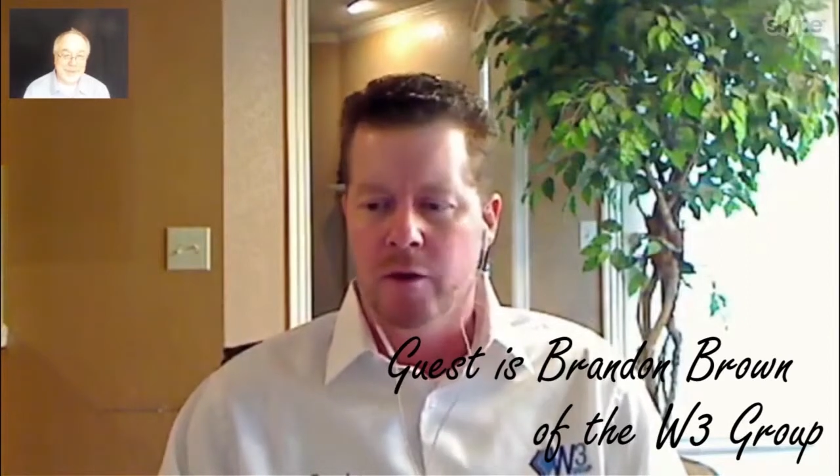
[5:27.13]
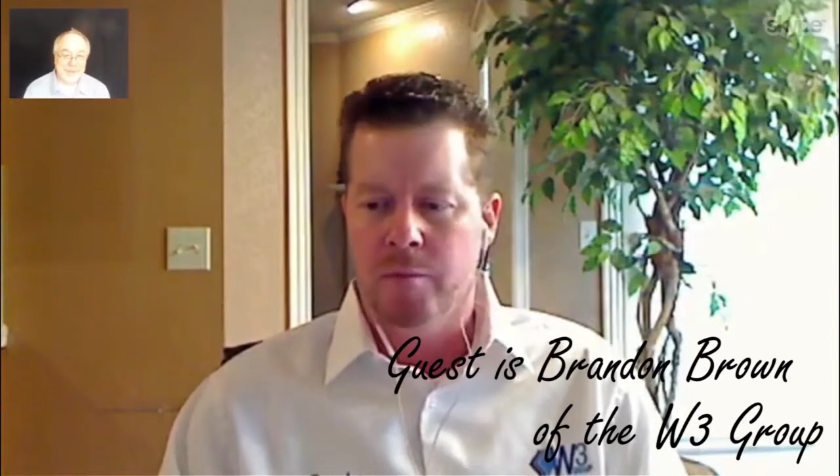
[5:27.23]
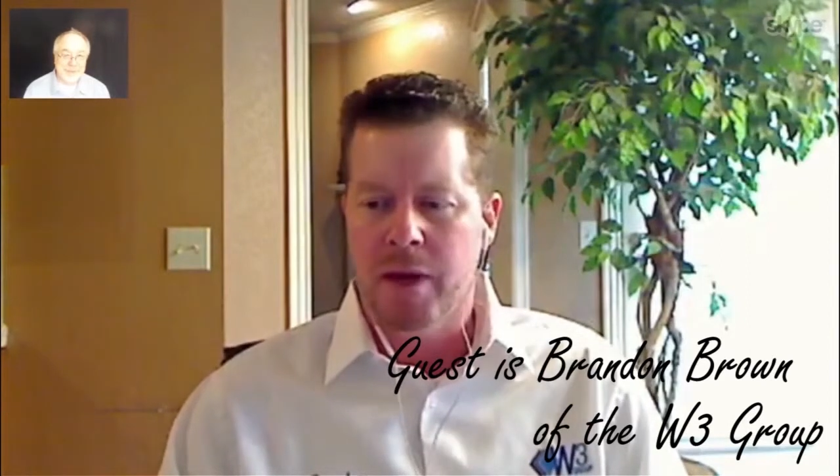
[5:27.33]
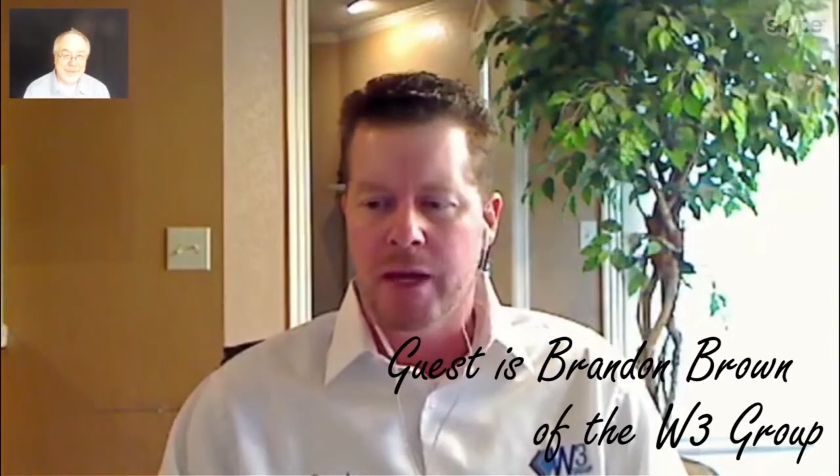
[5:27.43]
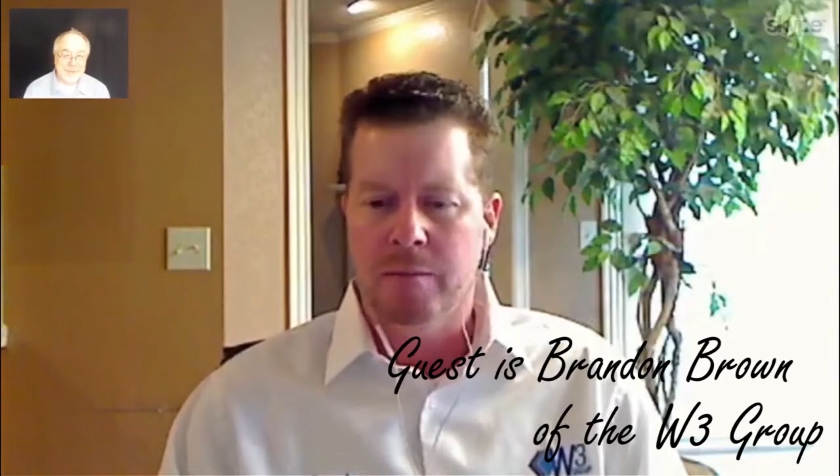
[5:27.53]

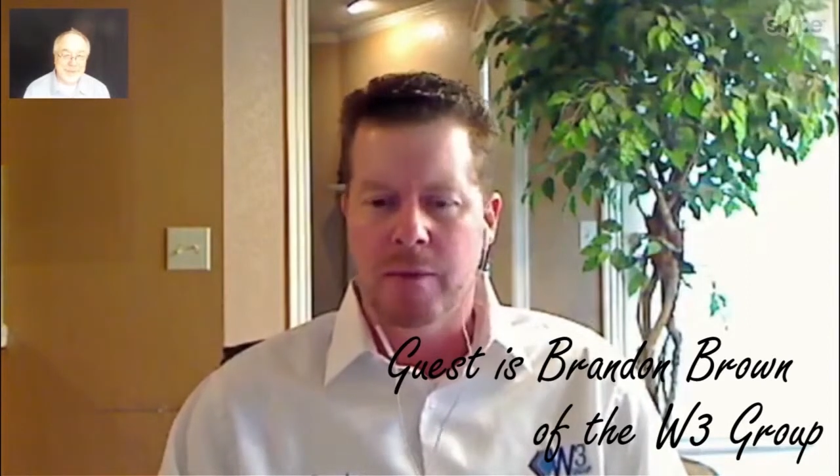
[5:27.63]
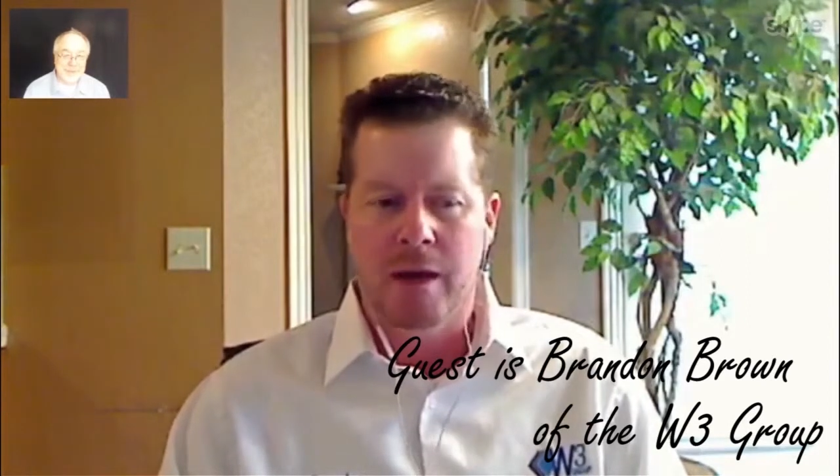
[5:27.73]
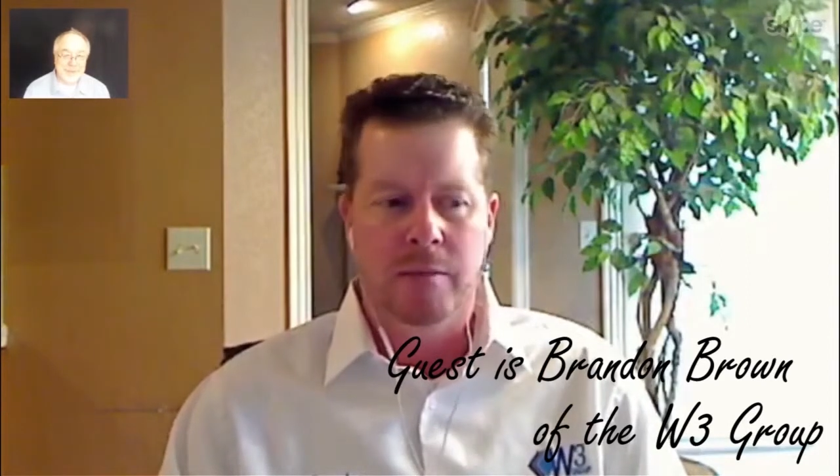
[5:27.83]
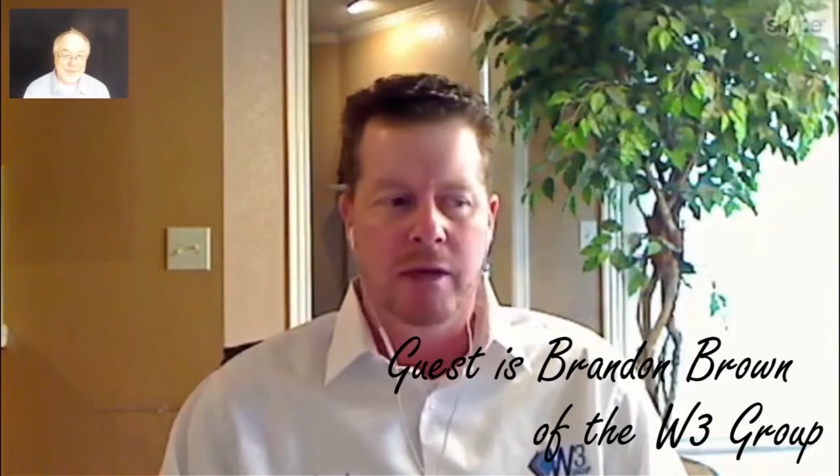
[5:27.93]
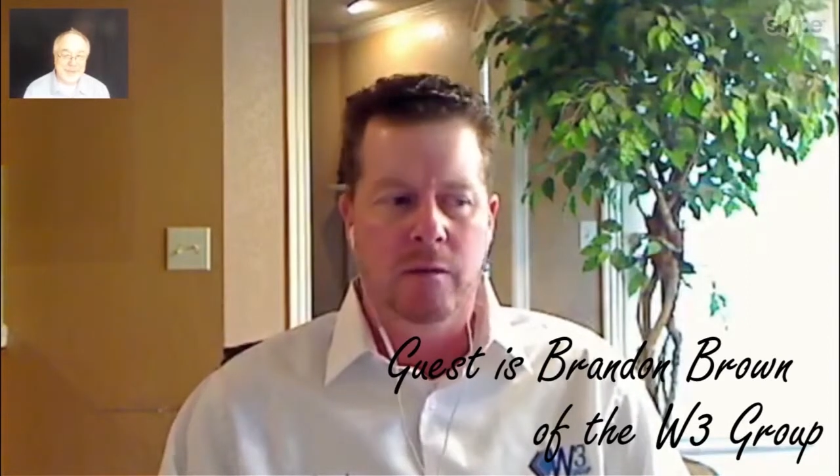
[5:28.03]
pain
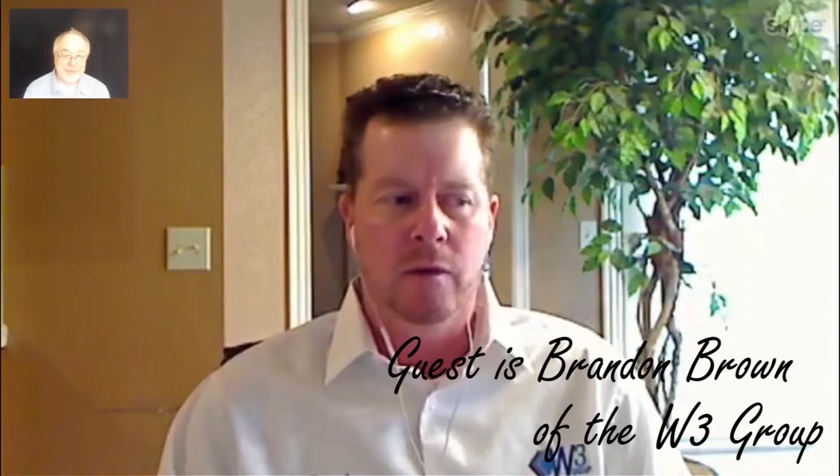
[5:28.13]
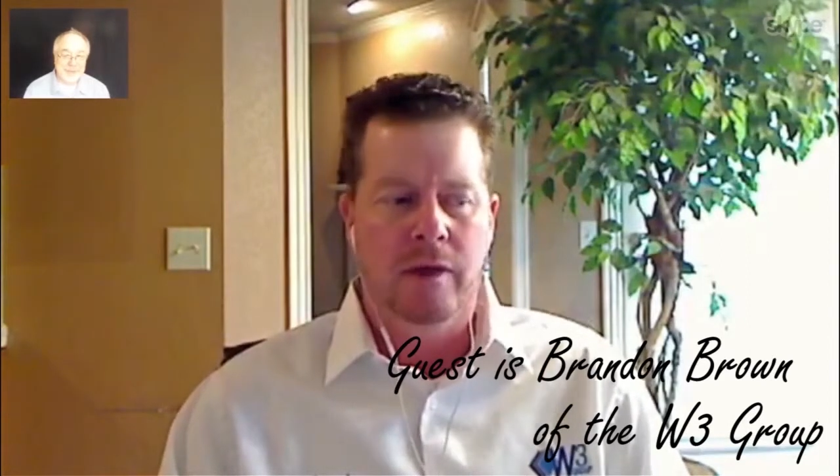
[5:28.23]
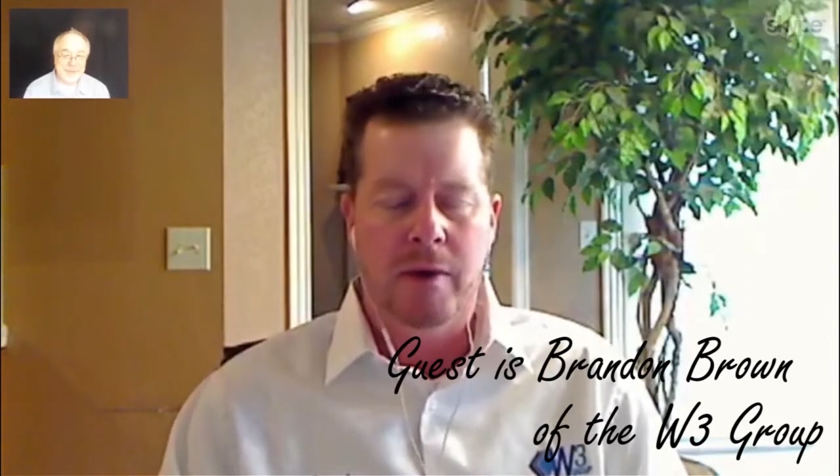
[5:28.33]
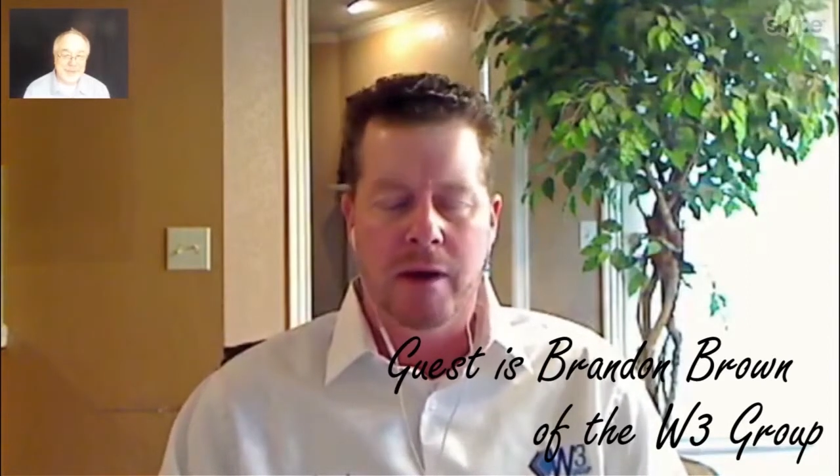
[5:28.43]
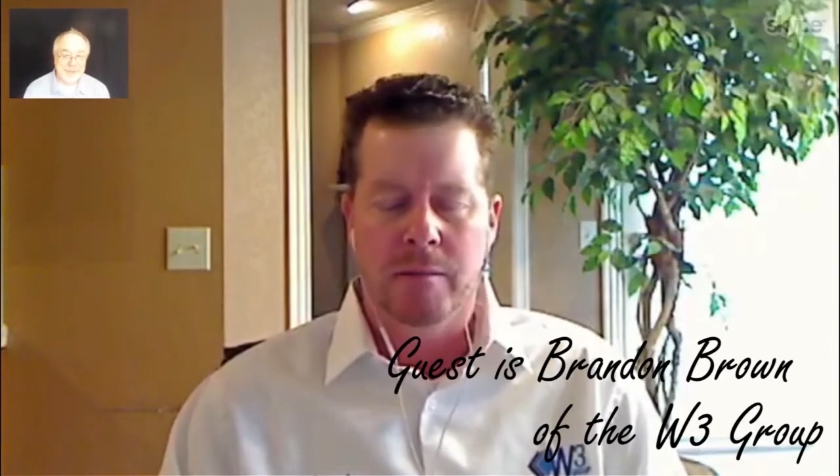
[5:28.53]
might be, where
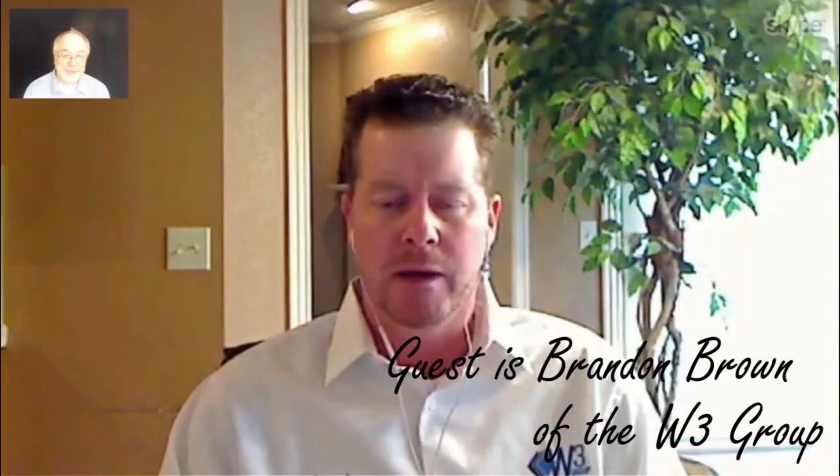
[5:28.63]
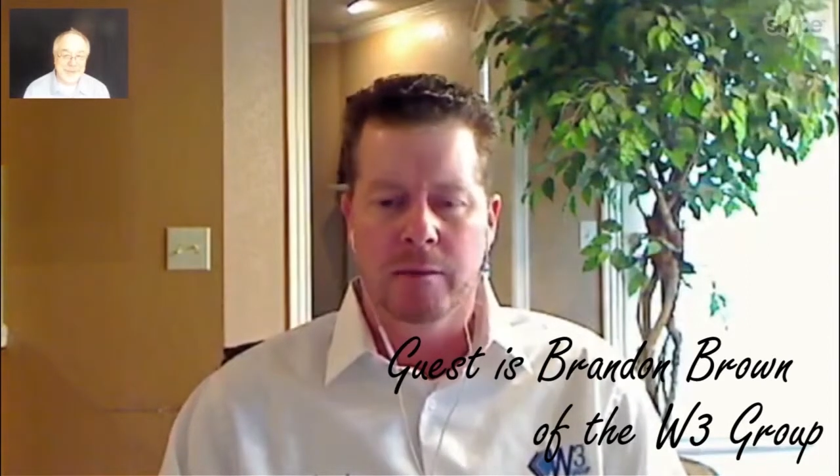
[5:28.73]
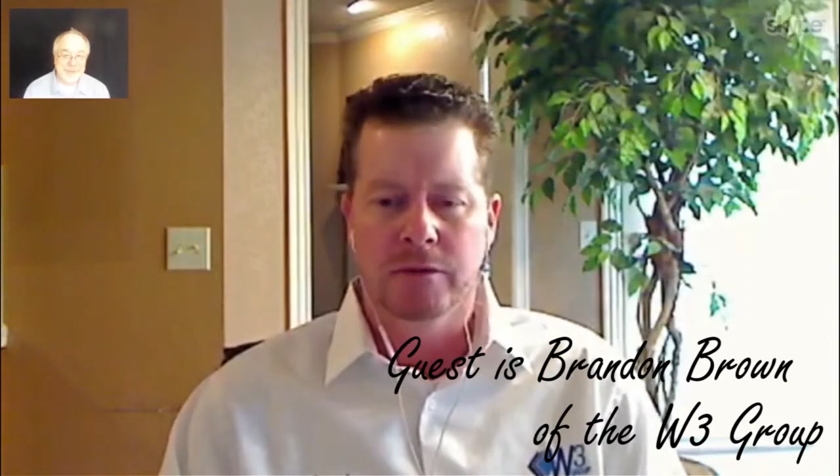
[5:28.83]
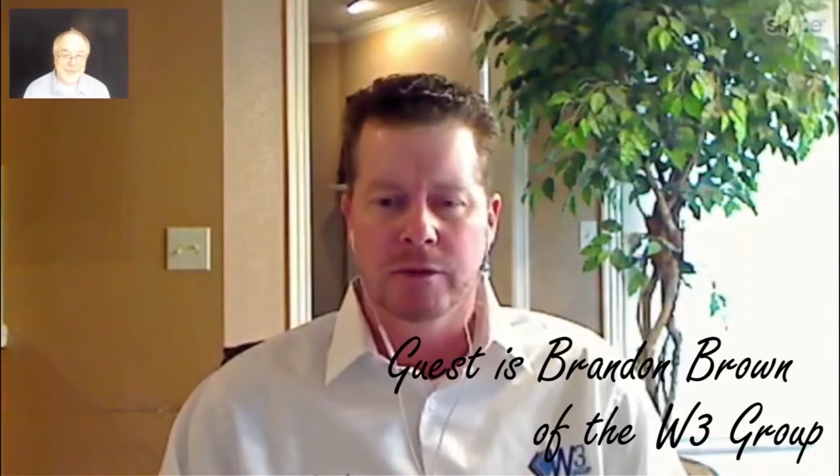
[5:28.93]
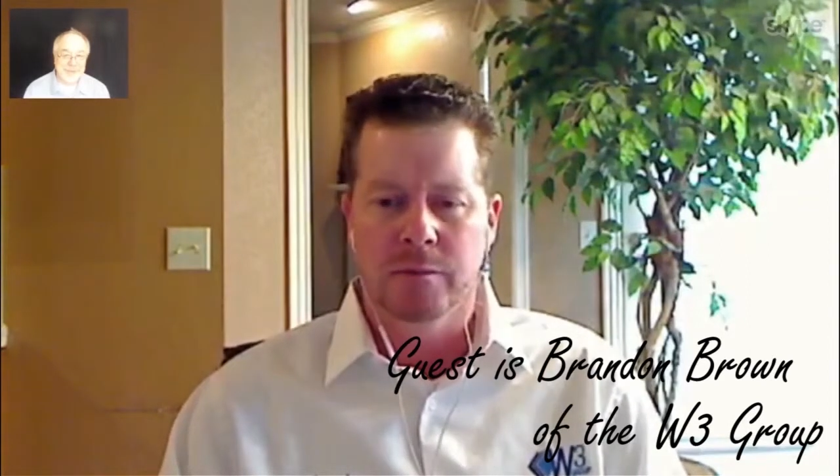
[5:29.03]
they might be
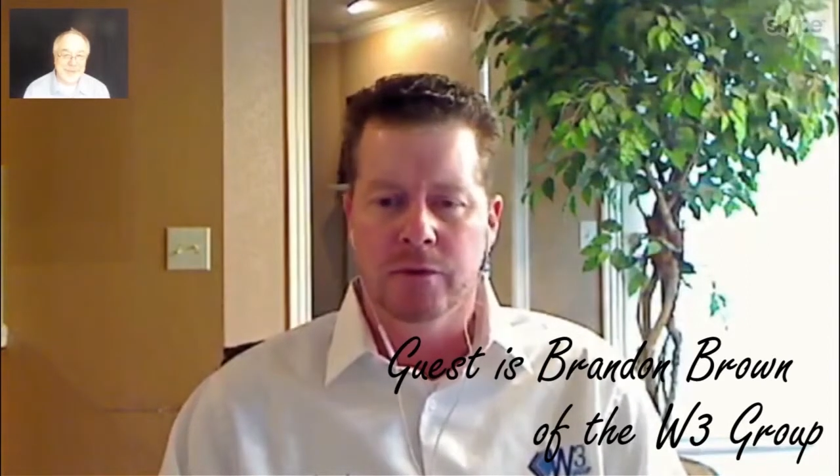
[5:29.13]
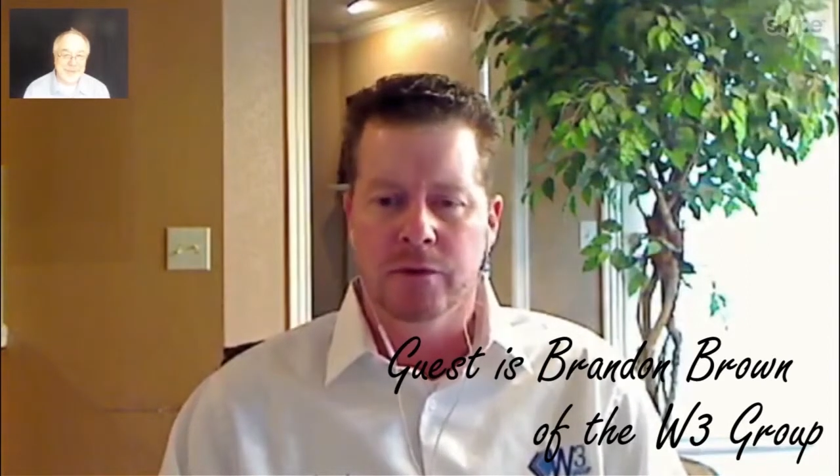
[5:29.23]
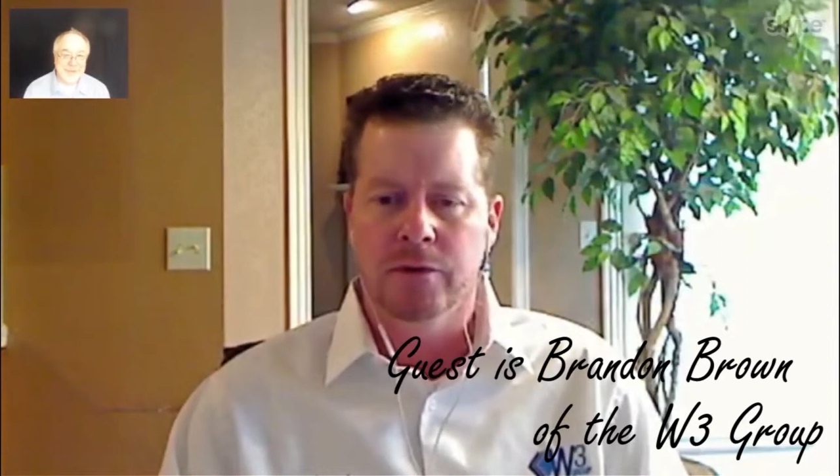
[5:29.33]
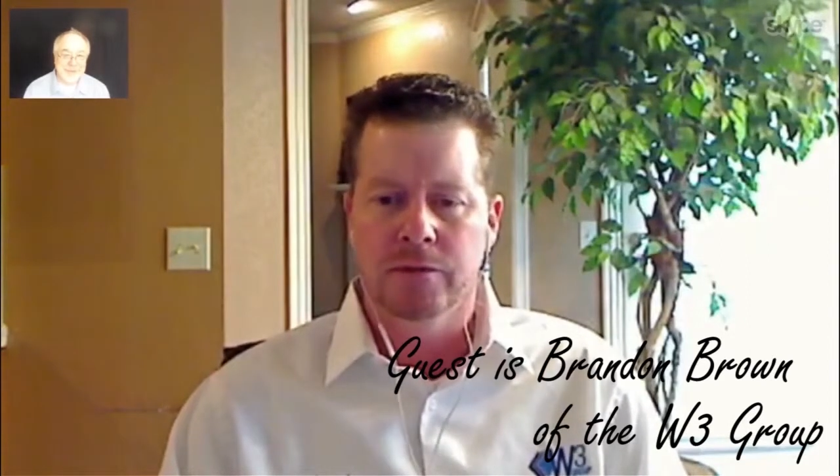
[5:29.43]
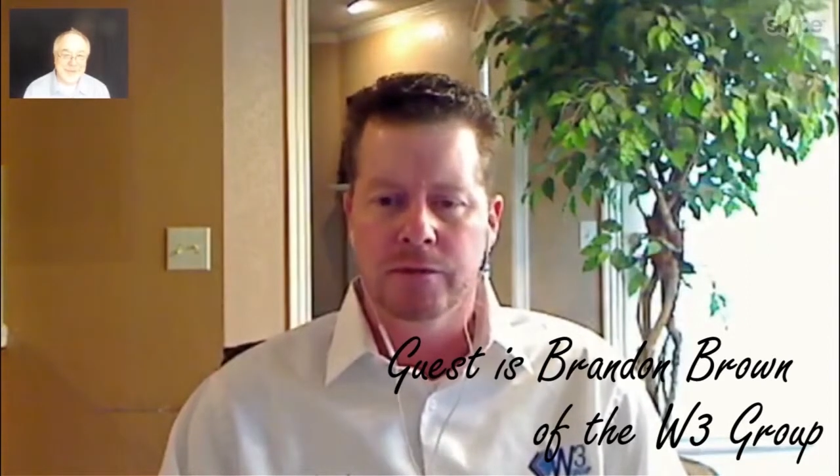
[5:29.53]
able to
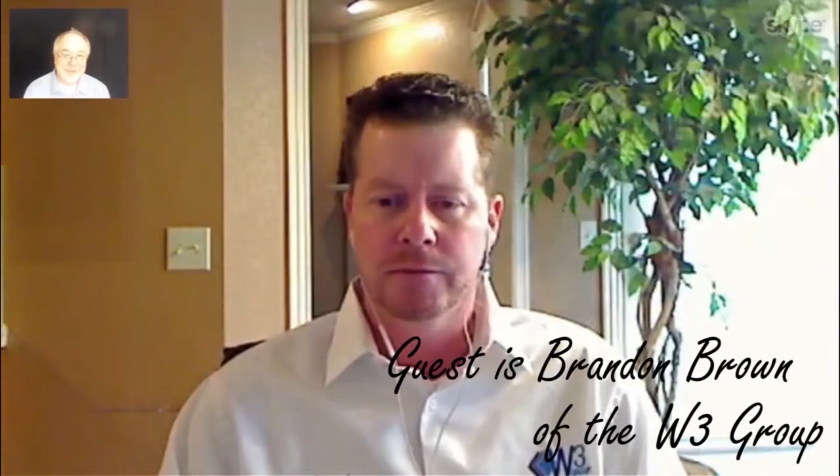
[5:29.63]
improve.